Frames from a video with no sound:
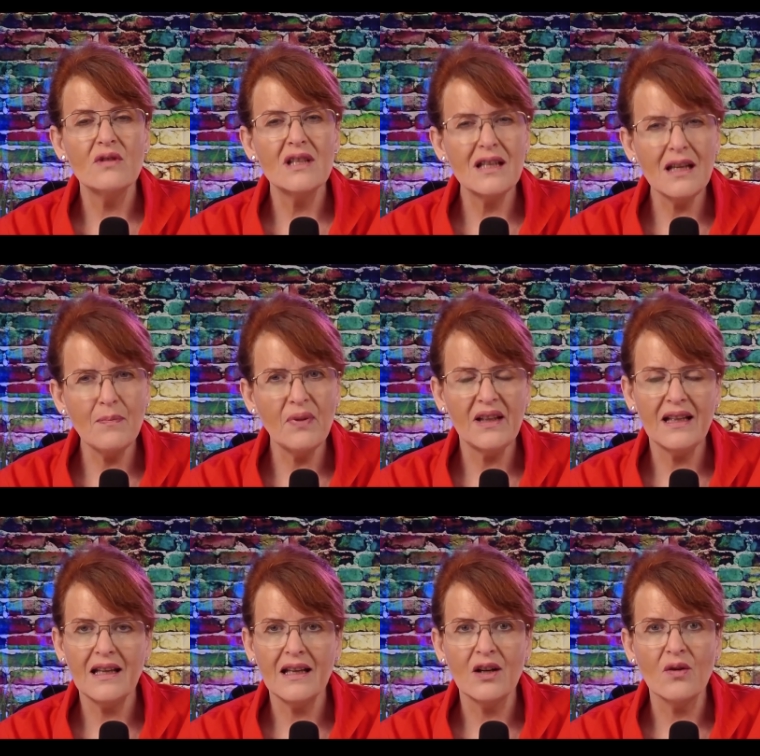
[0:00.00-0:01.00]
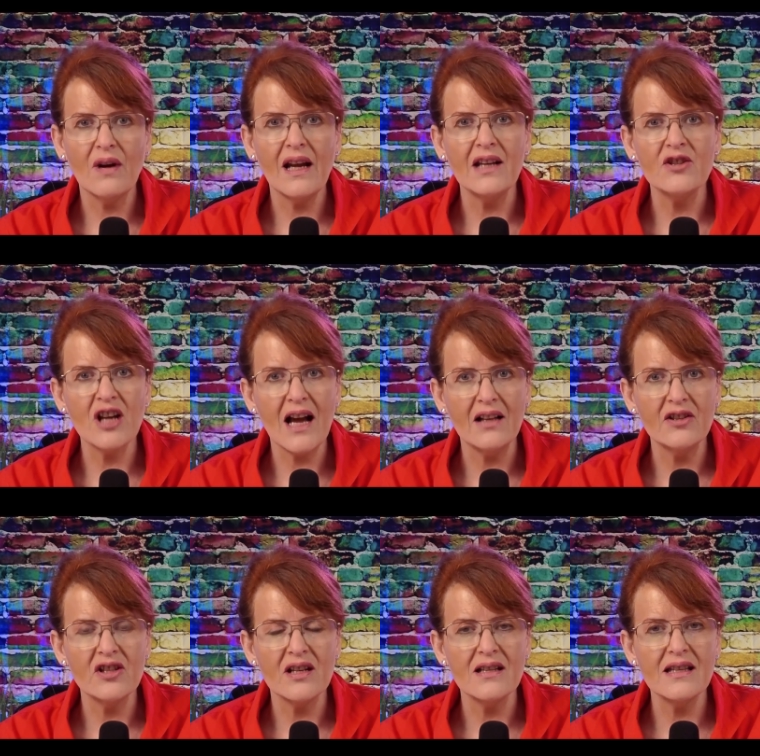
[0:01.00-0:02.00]
deeply ingrained
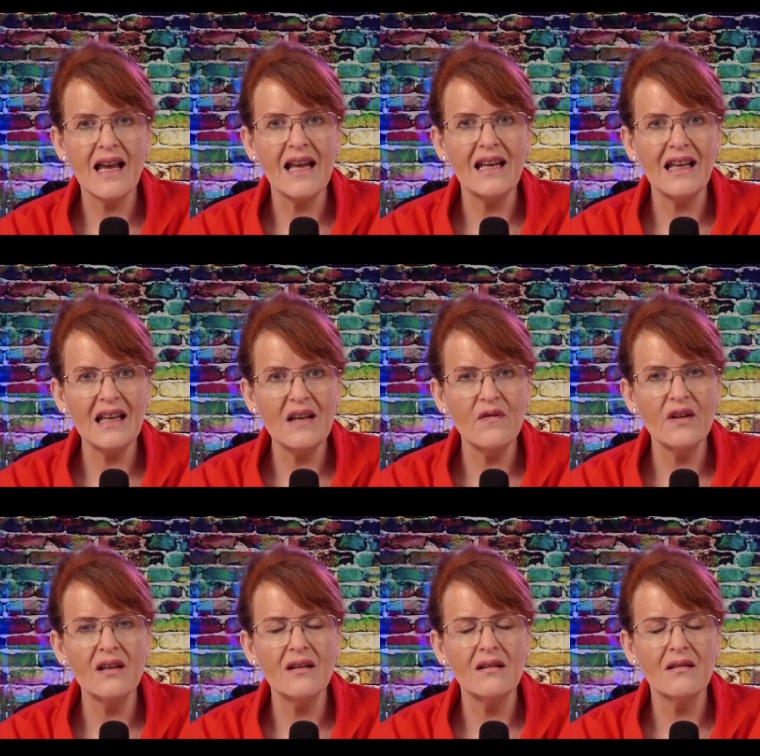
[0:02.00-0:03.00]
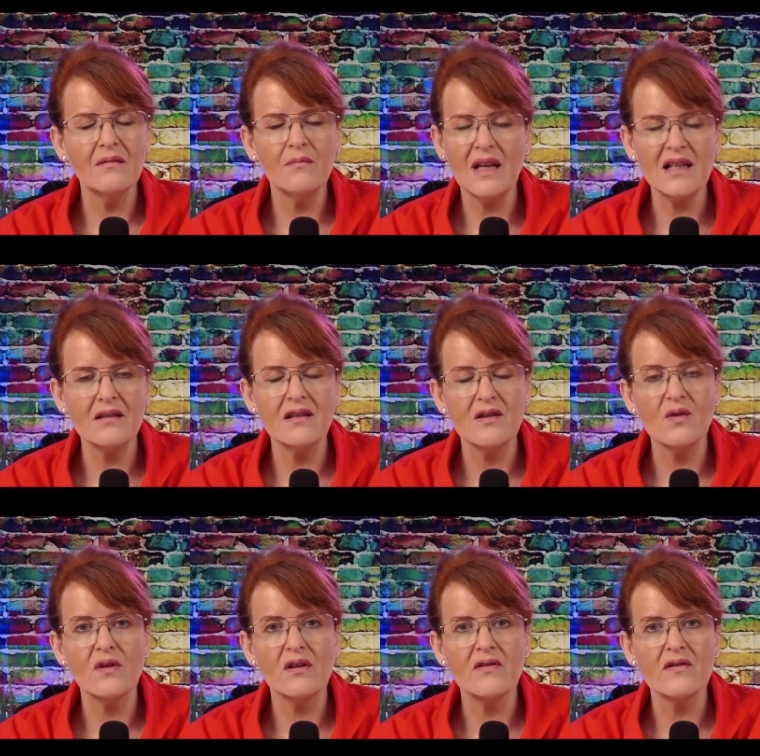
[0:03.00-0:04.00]
challenges and even mental
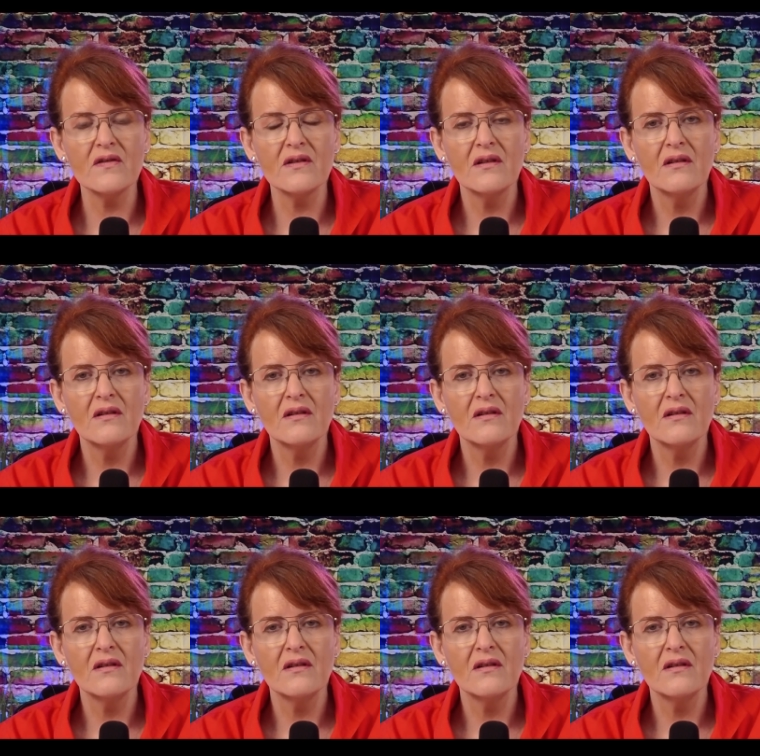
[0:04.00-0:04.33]
disorders.